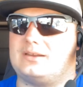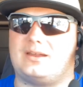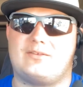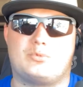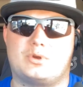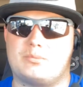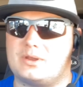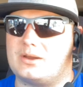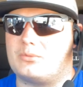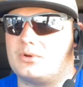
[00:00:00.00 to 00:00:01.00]
I haven't want to
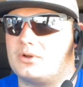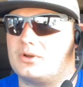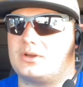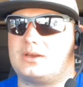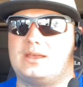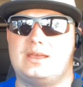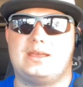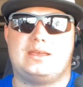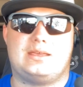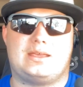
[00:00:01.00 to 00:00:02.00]
been at work,
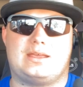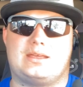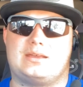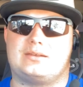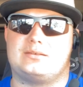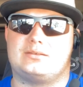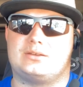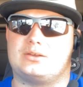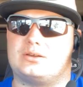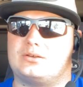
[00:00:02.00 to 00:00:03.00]
and
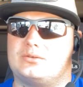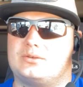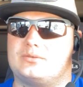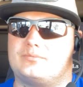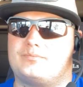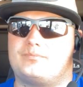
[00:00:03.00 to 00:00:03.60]
and